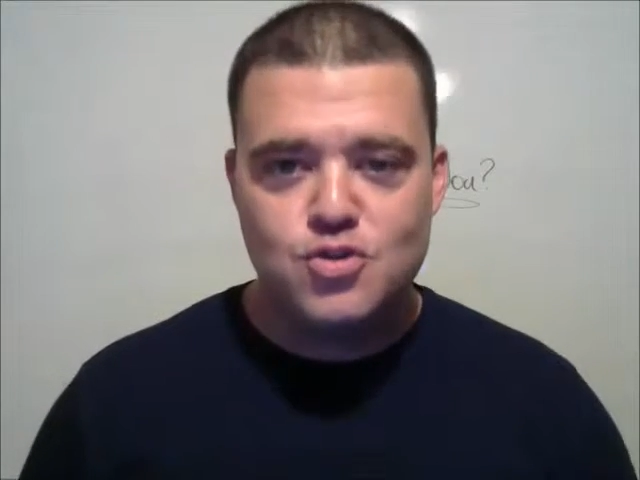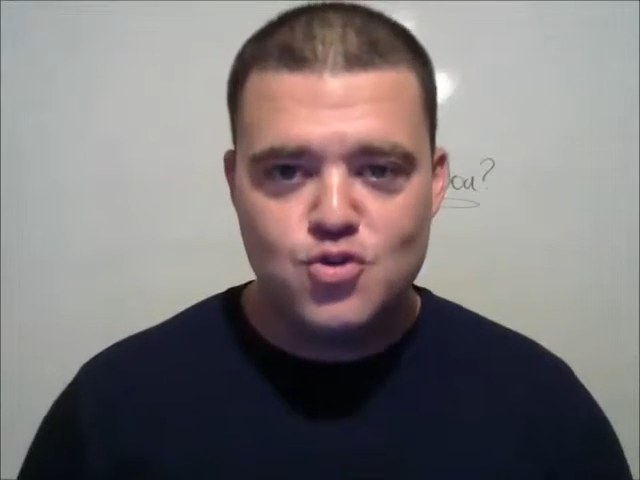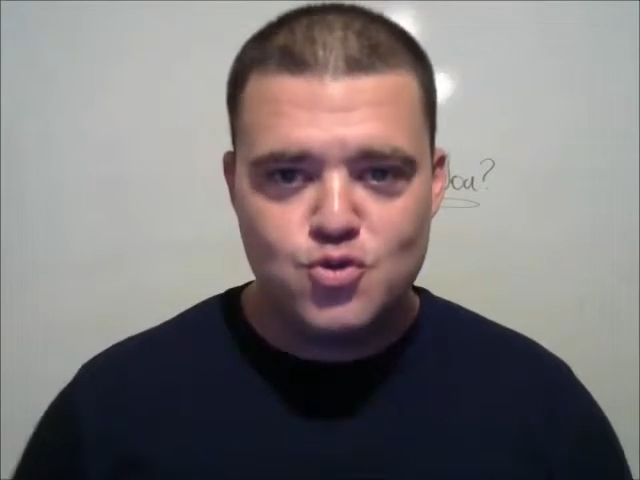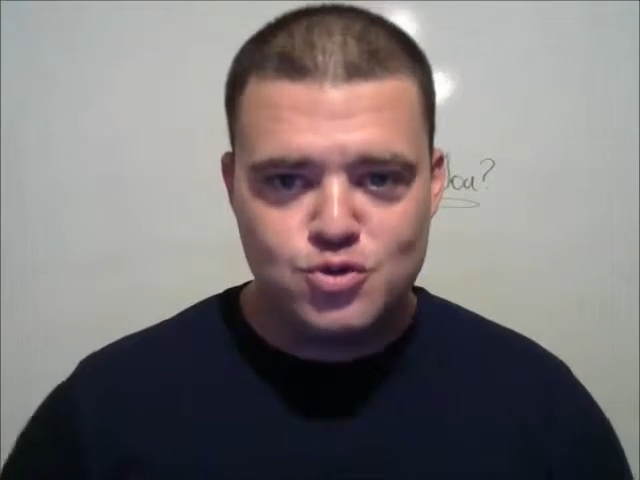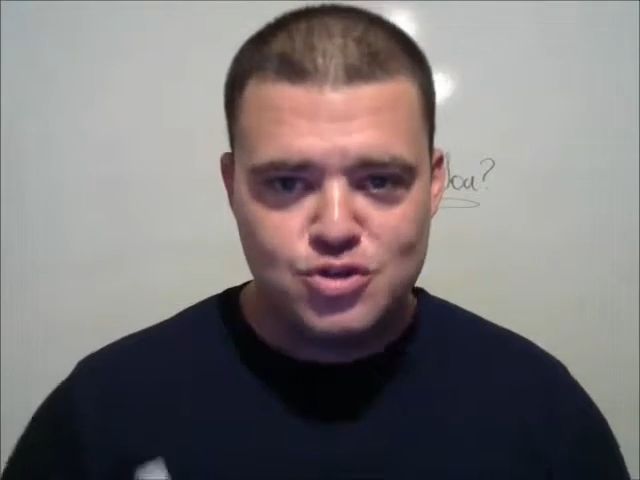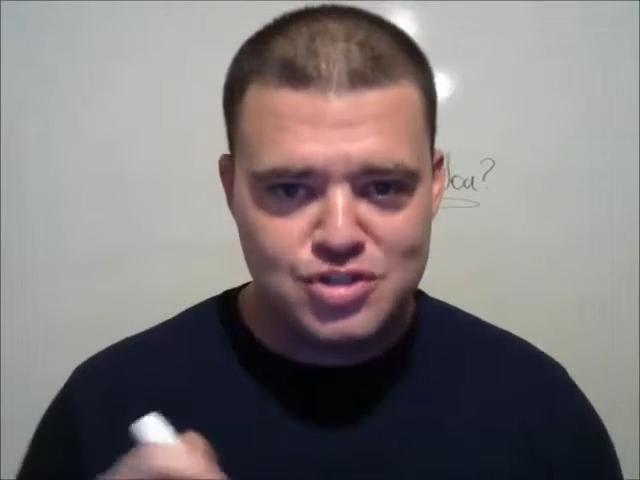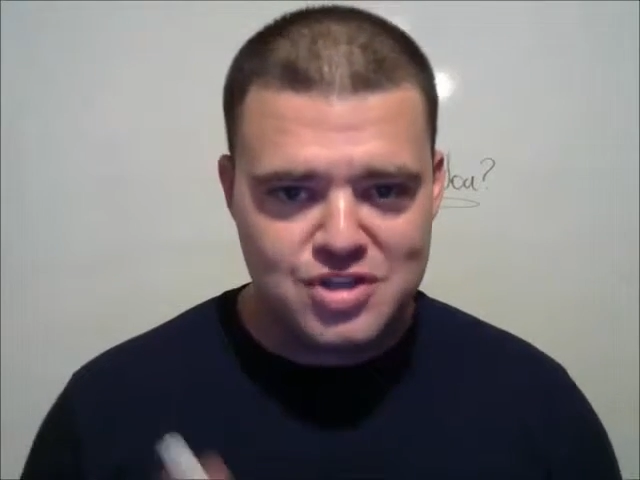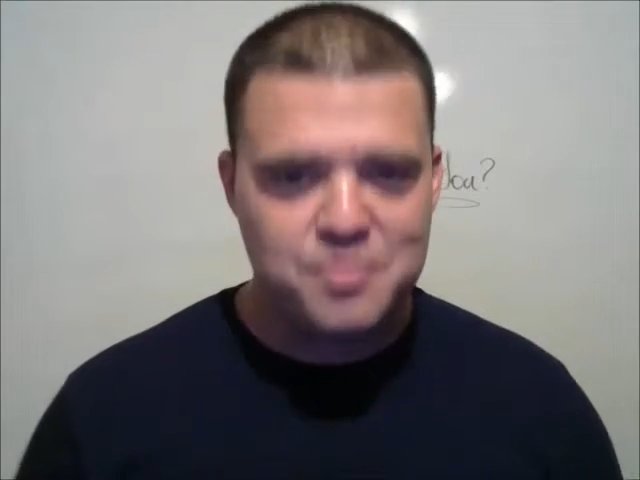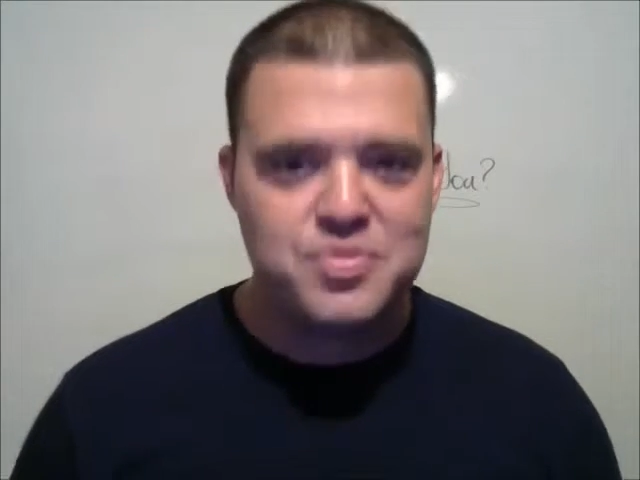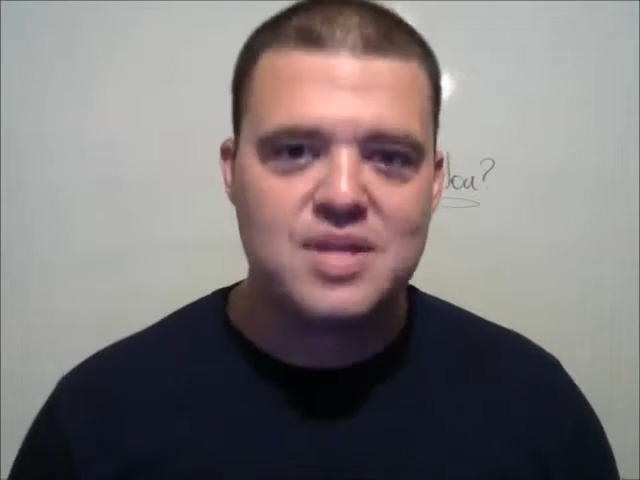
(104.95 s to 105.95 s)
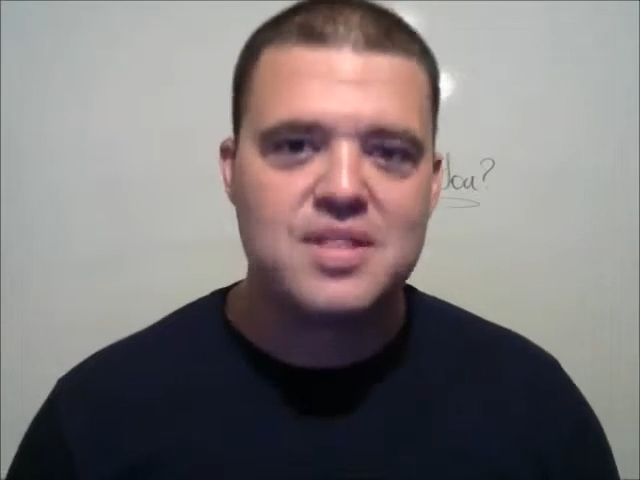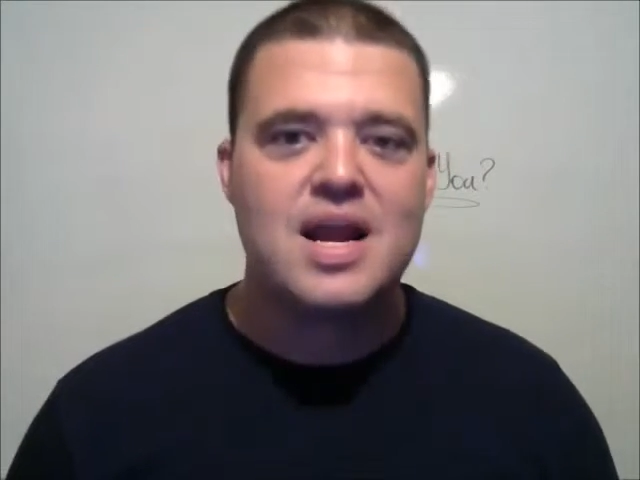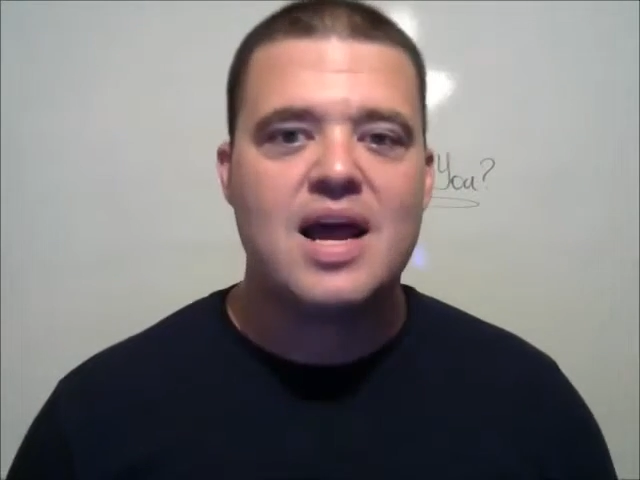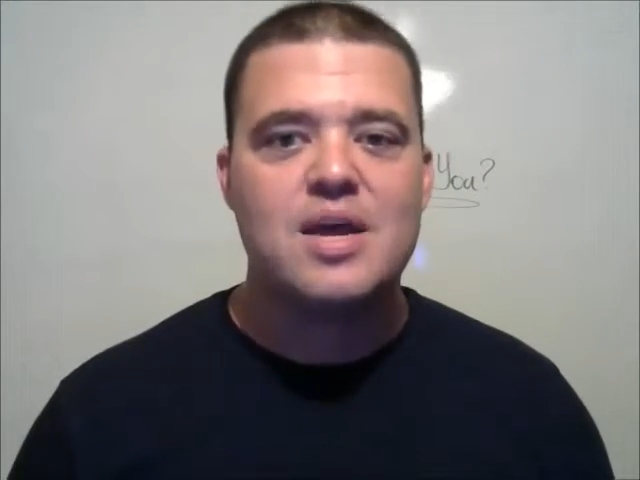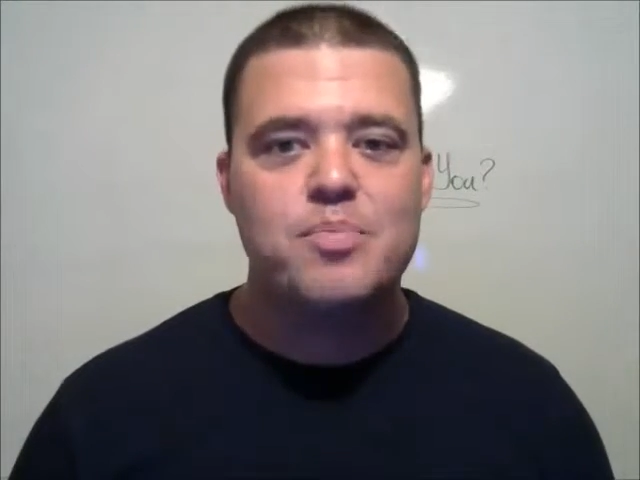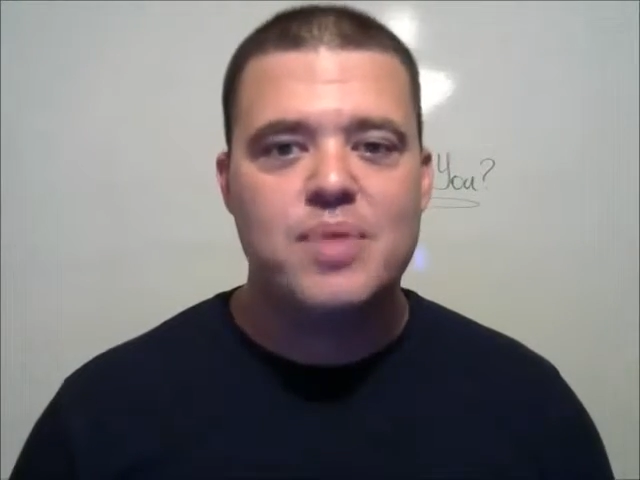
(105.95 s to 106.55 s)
do something that I had